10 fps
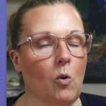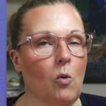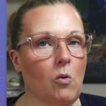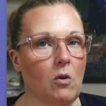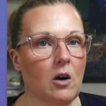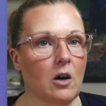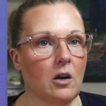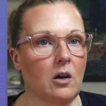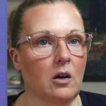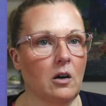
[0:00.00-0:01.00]

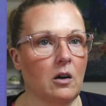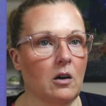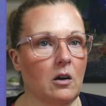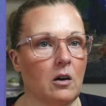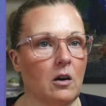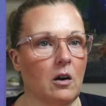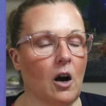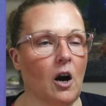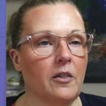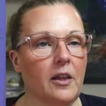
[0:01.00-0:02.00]
or
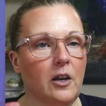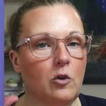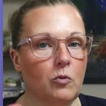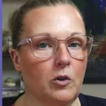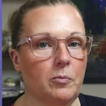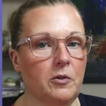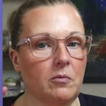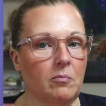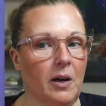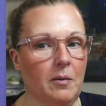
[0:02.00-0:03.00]
are they grouped
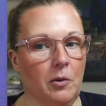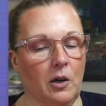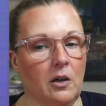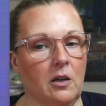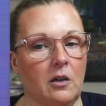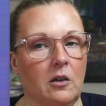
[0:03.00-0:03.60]
by book?